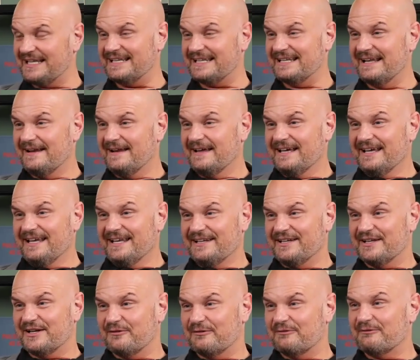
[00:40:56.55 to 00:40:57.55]
And
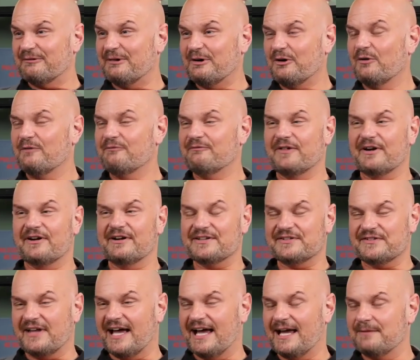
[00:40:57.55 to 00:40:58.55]
you know,
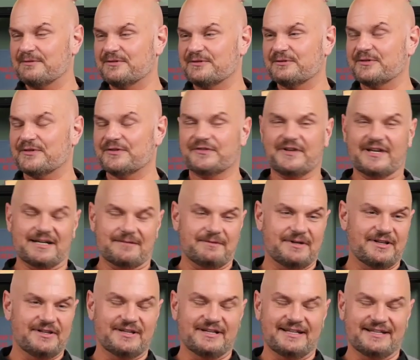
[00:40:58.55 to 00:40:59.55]
various times of
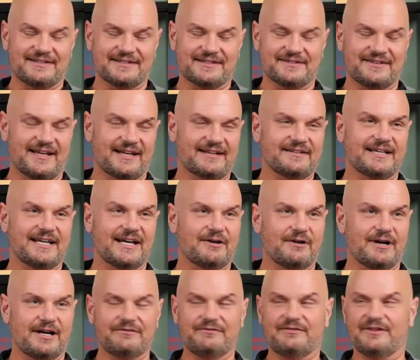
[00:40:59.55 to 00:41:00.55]
sustainability, that's exactly
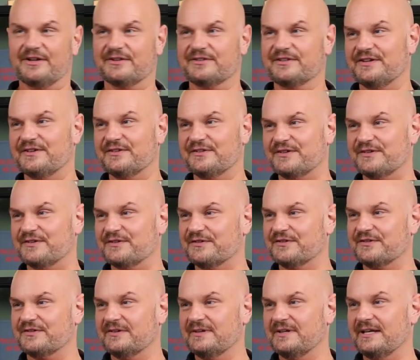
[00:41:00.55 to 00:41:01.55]
how I felt. Is
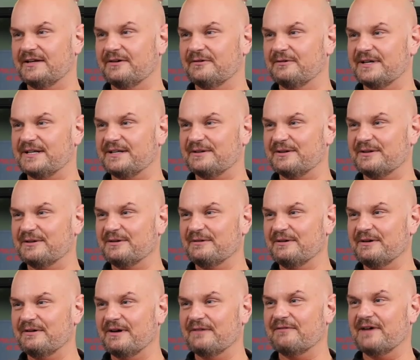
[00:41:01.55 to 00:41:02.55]
is you know when
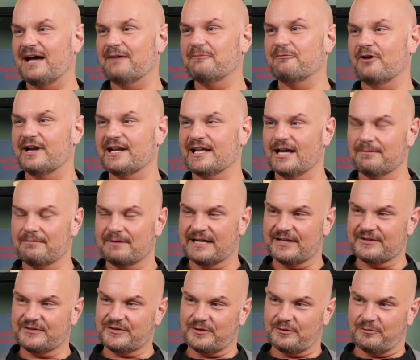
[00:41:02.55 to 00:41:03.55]
if I'm running up
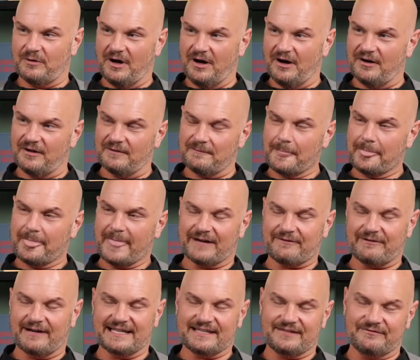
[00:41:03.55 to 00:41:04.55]
against the wall,
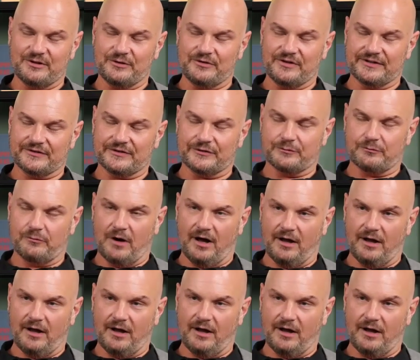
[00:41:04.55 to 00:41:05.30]
I try not to view things as